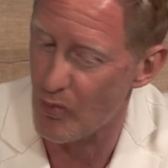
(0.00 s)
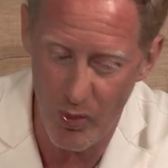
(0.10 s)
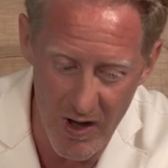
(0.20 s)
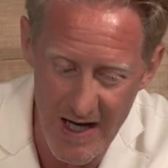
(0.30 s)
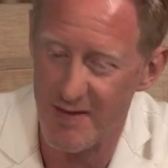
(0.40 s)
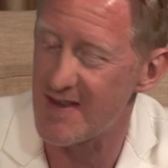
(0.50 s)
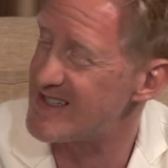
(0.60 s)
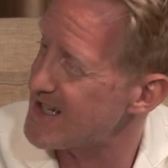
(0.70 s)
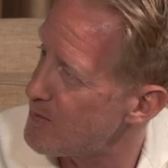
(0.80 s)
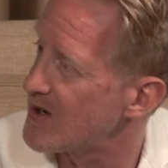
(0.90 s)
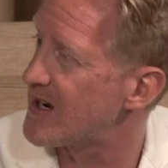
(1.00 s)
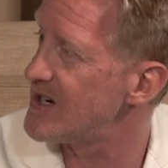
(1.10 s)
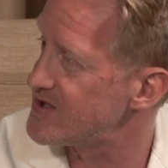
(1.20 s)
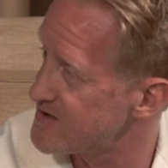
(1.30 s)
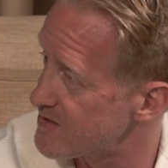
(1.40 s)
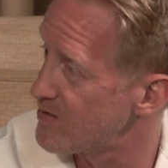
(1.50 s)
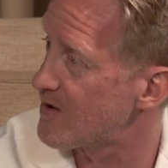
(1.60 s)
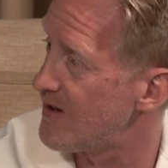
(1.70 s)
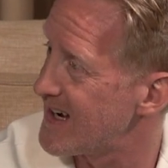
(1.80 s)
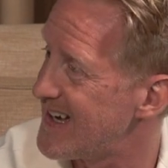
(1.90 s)
whatever these applications look
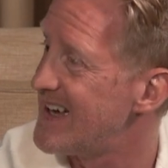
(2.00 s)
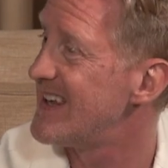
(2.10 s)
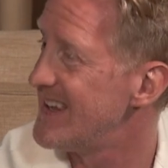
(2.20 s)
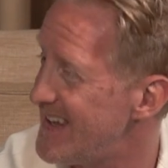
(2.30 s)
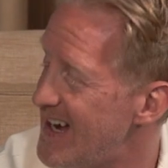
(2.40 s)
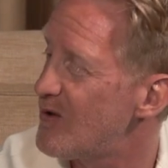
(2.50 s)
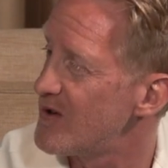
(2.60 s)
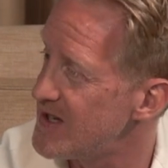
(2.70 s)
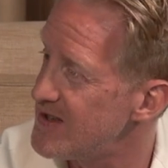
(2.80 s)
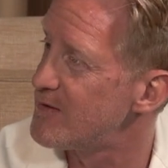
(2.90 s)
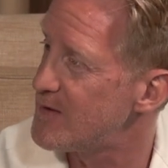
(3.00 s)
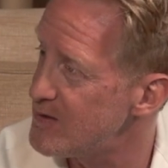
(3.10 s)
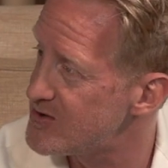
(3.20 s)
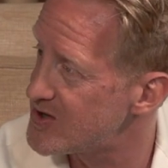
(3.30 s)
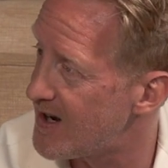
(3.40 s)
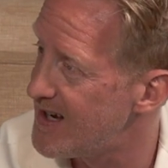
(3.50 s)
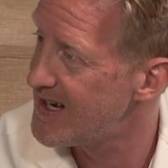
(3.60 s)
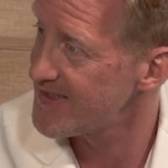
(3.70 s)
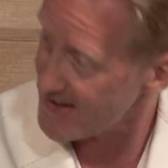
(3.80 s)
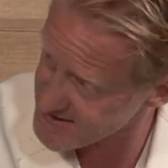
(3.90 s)
like now and in the future.
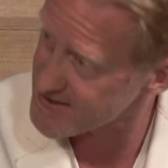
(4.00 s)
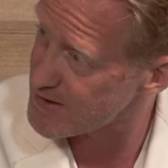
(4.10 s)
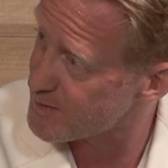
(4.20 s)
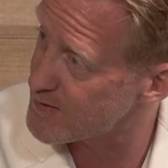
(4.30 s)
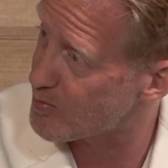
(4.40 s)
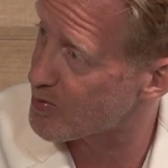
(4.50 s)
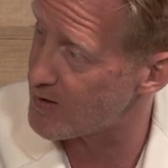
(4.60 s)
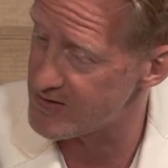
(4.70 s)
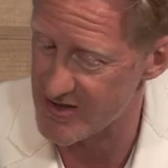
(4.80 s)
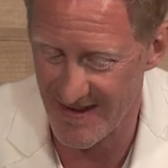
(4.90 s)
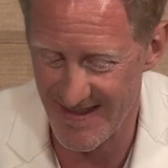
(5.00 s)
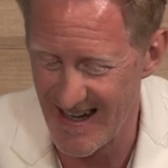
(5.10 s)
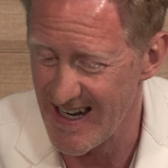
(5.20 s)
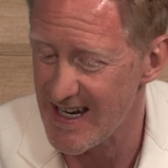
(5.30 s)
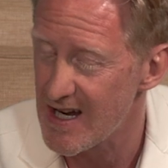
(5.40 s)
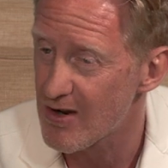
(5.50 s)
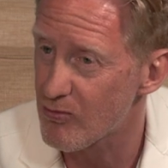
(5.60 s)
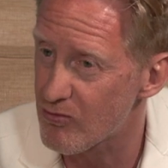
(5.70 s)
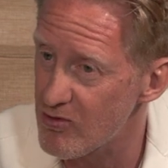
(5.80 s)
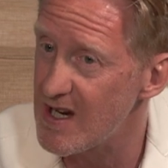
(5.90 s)
That's a different approach, and that
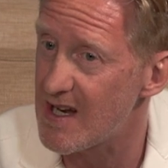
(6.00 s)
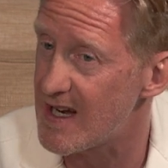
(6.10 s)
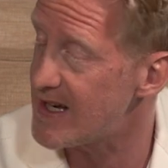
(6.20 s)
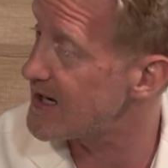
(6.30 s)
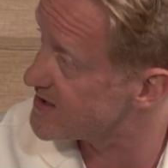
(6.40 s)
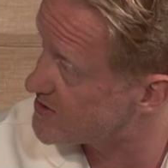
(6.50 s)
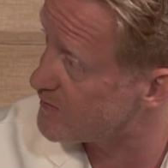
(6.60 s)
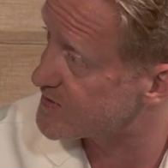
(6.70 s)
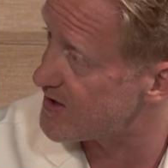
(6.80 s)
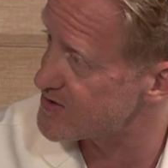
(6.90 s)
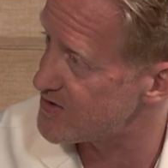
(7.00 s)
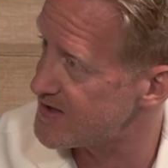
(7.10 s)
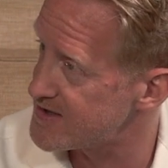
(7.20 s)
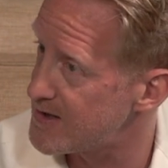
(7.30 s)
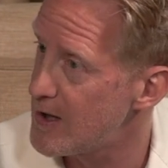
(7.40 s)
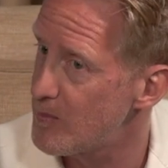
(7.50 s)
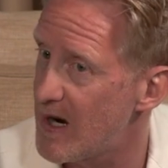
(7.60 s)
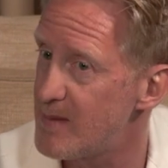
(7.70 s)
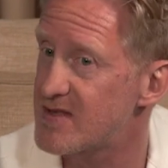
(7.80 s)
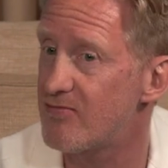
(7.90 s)
really, as you've touched on, is
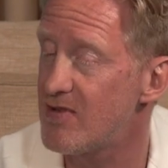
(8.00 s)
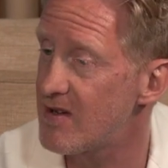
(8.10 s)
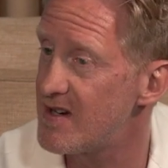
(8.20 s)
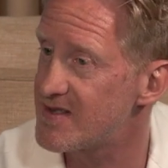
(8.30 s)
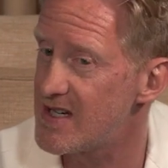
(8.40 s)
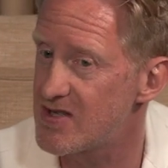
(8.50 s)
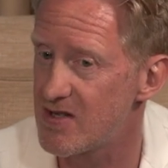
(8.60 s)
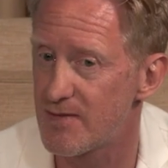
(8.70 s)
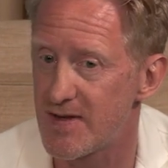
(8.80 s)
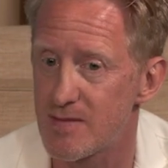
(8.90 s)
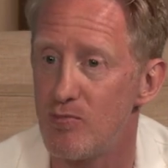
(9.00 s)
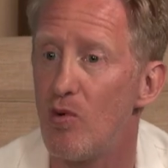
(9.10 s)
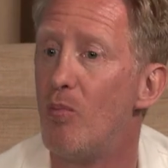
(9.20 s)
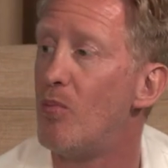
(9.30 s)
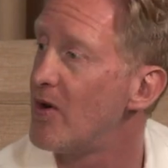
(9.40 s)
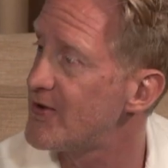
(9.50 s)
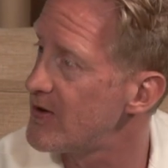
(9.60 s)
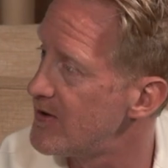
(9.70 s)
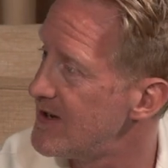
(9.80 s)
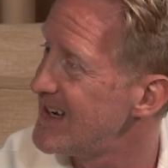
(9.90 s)
perhaps a realization of this more
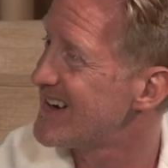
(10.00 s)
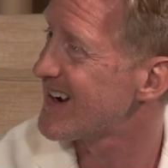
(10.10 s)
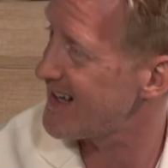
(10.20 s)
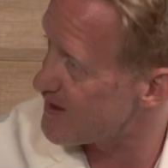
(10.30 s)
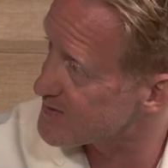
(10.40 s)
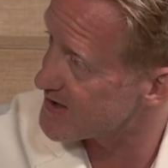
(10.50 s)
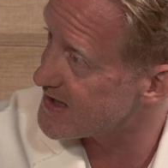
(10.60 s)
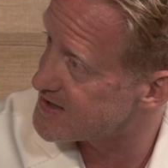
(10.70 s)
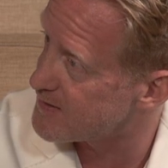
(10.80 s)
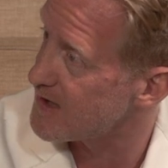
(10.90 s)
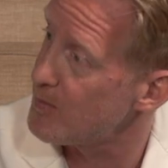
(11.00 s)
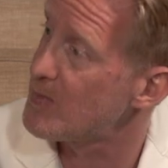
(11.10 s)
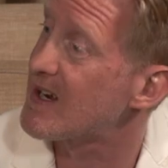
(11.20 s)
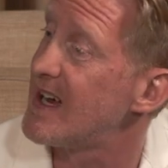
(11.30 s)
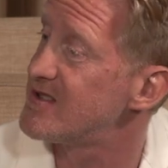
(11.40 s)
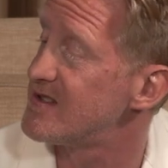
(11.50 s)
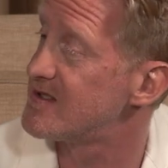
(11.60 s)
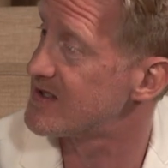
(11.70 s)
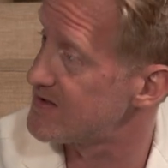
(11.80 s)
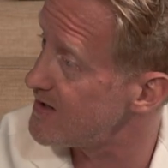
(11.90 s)
modern cloud native application
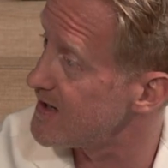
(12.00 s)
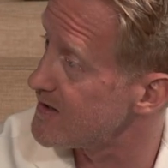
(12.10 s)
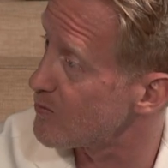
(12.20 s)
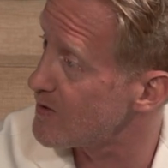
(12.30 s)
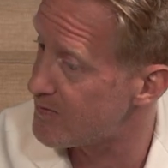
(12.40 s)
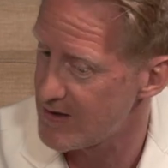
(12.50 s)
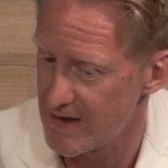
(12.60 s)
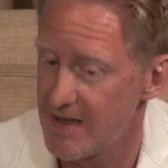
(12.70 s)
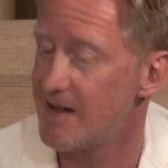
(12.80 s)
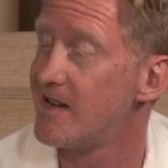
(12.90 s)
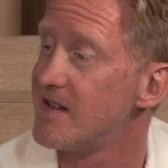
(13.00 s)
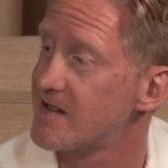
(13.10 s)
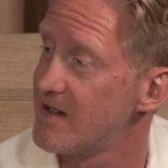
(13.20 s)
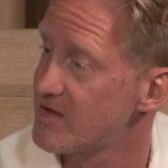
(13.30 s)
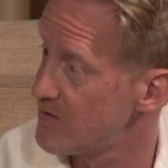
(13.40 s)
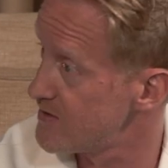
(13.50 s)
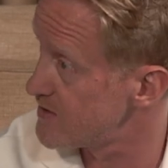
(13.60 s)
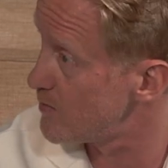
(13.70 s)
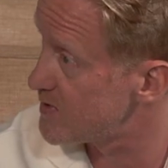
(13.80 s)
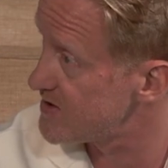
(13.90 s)
design that we've in this
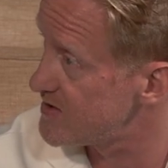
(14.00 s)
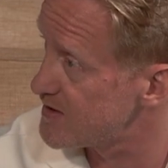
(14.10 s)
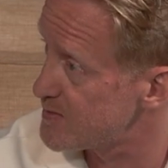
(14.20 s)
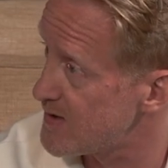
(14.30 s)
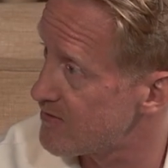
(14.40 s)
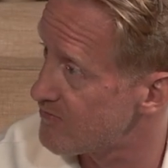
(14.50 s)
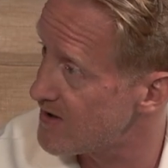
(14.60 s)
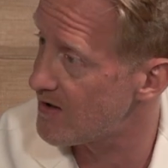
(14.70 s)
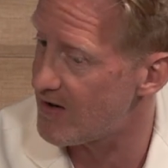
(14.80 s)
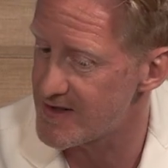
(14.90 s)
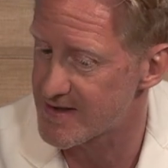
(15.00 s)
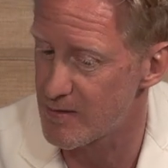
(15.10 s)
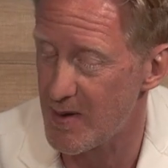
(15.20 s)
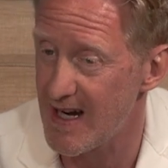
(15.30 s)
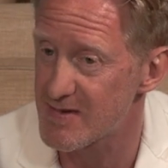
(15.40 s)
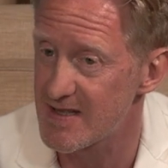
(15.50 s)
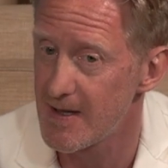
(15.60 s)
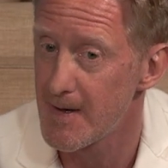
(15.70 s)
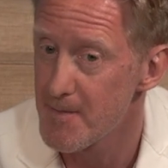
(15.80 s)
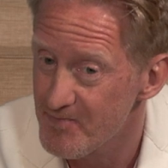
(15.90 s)
luxurious position to be able to realize that perhaps
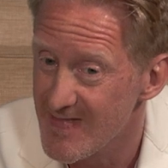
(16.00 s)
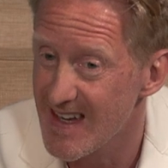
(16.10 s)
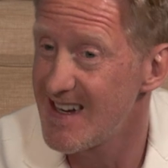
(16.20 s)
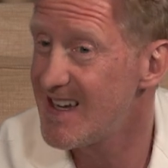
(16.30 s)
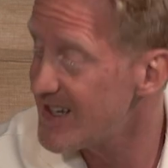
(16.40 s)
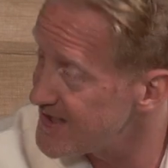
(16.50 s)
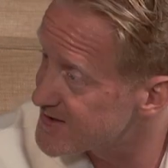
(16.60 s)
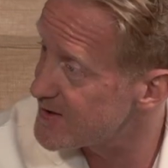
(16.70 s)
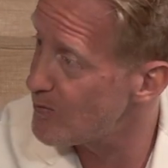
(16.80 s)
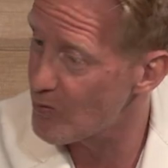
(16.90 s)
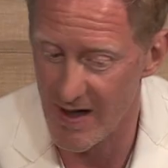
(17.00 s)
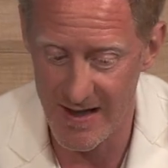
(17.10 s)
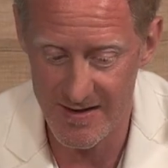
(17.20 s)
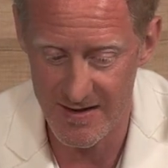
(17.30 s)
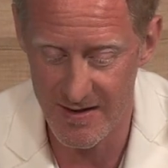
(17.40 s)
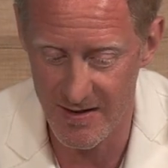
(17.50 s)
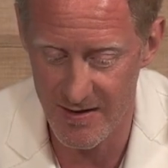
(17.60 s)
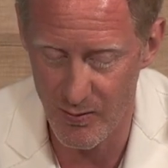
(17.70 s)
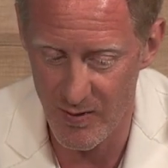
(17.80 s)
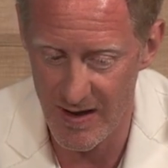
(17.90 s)
in some ways
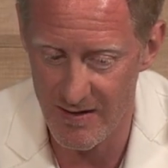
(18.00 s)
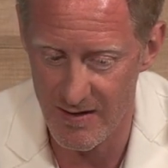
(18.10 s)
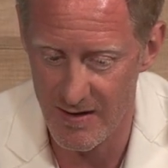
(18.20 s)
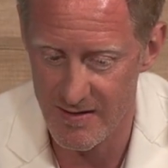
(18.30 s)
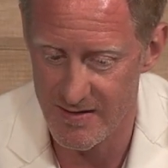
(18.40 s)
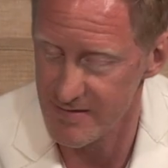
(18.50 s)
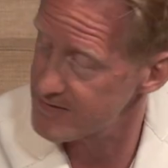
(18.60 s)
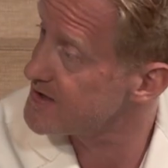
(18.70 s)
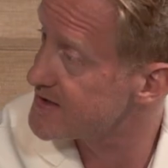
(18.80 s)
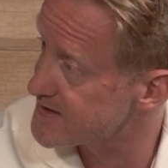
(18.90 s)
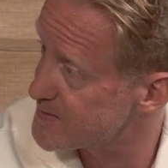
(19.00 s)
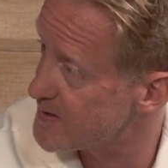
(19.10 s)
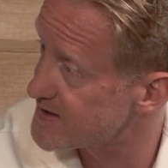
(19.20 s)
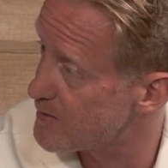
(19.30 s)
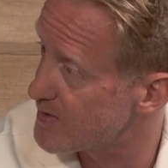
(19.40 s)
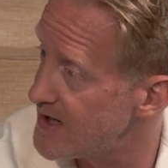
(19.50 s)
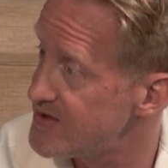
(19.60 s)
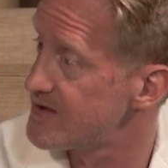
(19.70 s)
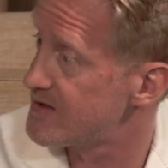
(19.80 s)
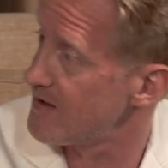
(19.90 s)
the way that the SaaS-based
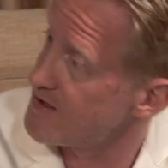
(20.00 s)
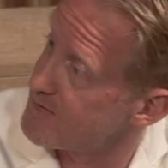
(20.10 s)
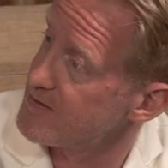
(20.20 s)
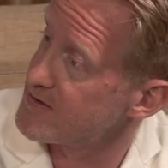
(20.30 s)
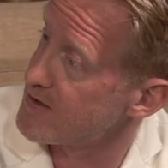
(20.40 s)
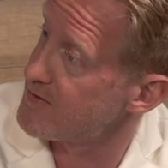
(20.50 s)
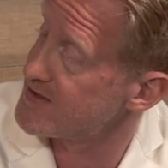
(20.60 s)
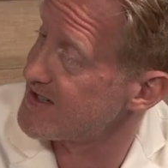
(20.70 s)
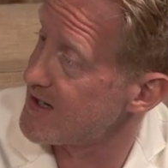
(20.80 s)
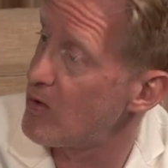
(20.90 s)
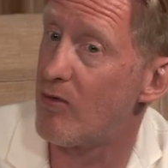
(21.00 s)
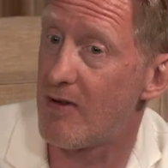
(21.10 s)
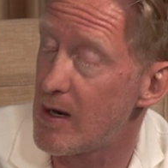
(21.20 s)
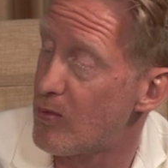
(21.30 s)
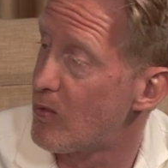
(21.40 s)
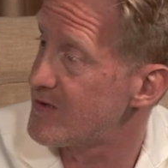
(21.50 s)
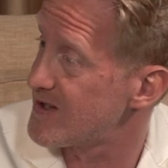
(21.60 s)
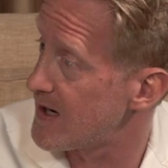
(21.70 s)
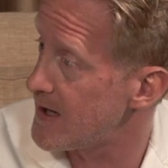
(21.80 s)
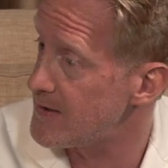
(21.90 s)
applications that are delivered today or available
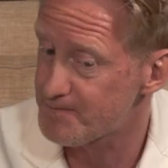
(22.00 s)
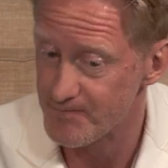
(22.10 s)
today